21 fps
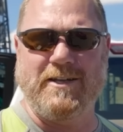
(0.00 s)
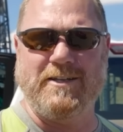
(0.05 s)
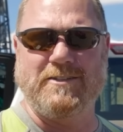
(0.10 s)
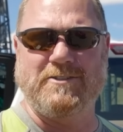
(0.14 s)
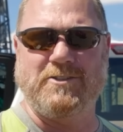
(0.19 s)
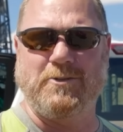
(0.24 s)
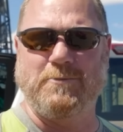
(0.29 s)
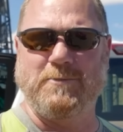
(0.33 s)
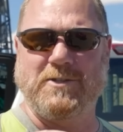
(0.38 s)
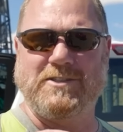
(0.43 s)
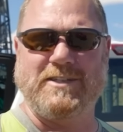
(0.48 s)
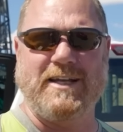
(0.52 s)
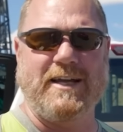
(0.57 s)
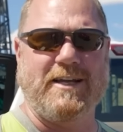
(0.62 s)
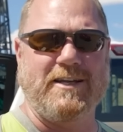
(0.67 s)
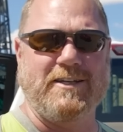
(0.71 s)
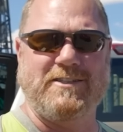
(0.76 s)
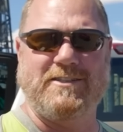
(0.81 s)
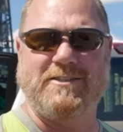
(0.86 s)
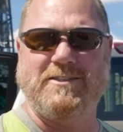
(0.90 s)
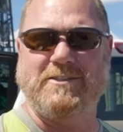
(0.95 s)
It's almost
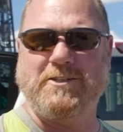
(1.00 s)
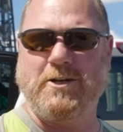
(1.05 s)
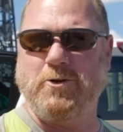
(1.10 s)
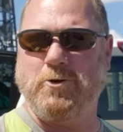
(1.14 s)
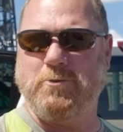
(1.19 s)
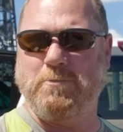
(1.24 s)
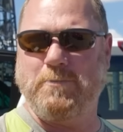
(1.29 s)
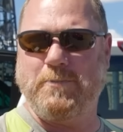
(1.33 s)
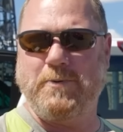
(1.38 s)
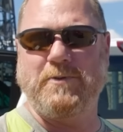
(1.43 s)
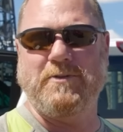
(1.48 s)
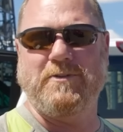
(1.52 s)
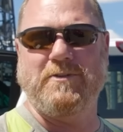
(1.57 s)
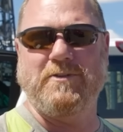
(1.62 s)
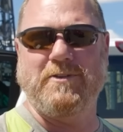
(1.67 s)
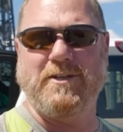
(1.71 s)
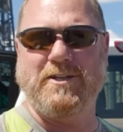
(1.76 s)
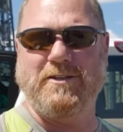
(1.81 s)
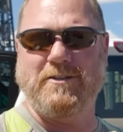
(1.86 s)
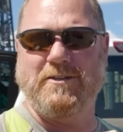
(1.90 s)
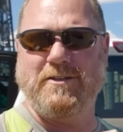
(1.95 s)
like a scope
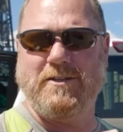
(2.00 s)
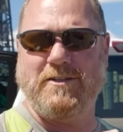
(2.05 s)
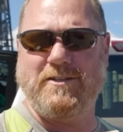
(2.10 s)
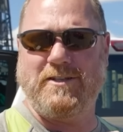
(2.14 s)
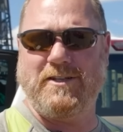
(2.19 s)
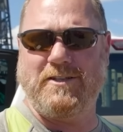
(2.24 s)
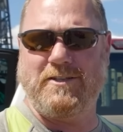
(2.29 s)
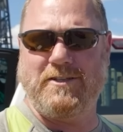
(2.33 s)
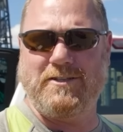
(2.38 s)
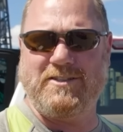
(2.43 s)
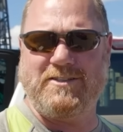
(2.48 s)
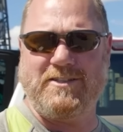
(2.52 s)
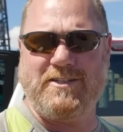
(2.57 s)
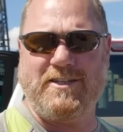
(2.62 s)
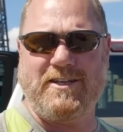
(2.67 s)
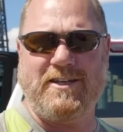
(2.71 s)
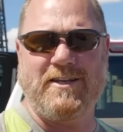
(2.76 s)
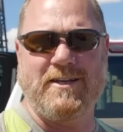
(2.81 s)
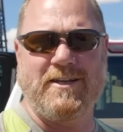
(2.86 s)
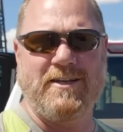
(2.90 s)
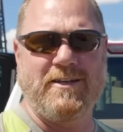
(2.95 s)
that, that you'd
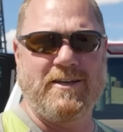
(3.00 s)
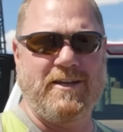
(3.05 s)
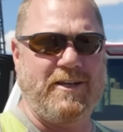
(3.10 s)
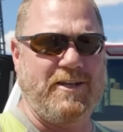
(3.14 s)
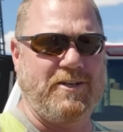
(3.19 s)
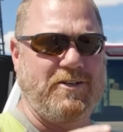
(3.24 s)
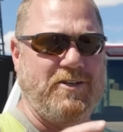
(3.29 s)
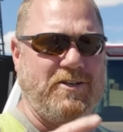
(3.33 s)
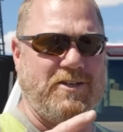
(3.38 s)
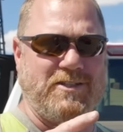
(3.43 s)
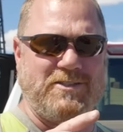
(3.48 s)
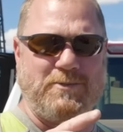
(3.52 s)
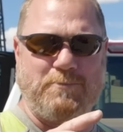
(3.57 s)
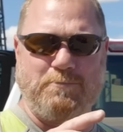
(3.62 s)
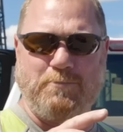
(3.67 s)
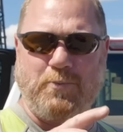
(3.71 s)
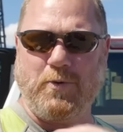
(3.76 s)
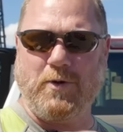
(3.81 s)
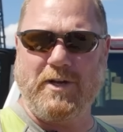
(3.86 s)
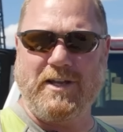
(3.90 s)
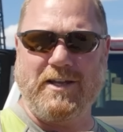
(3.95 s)
see, and you
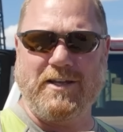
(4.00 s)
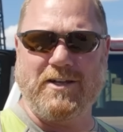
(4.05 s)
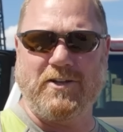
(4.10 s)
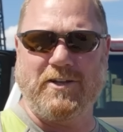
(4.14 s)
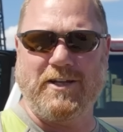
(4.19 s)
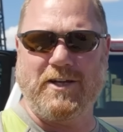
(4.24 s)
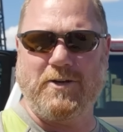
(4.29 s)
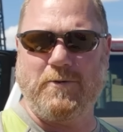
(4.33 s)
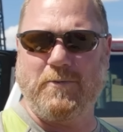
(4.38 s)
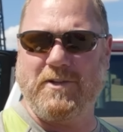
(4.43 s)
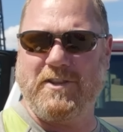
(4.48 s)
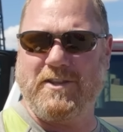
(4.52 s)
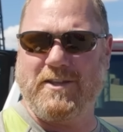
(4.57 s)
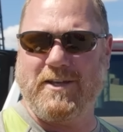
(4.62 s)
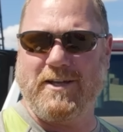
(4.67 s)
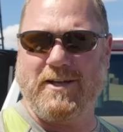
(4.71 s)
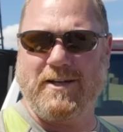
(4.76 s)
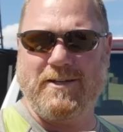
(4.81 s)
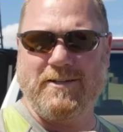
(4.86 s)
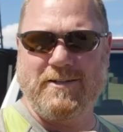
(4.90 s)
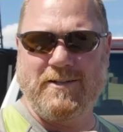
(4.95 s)
just point and click with
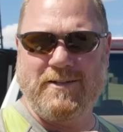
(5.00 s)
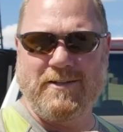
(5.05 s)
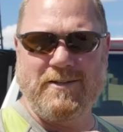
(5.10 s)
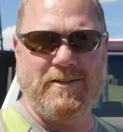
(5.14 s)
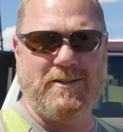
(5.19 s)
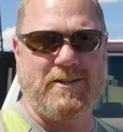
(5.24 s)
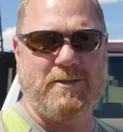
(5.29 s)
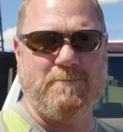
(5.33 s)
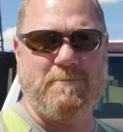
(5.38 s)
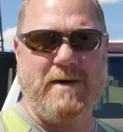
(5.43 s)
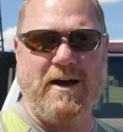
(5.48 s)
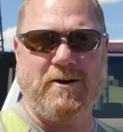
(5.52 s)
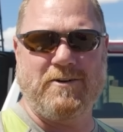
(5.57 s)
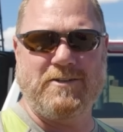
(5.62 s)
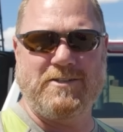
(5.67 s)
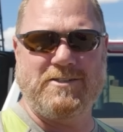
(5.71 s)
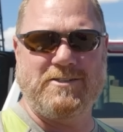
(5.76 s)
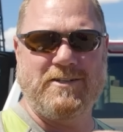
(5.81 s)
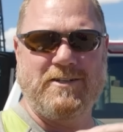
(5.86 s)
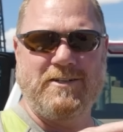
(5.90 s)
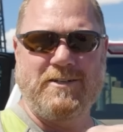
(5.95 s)
the, the
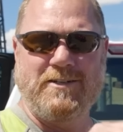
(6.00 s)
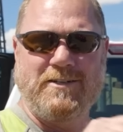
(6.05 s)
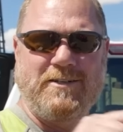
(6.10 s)
mouse.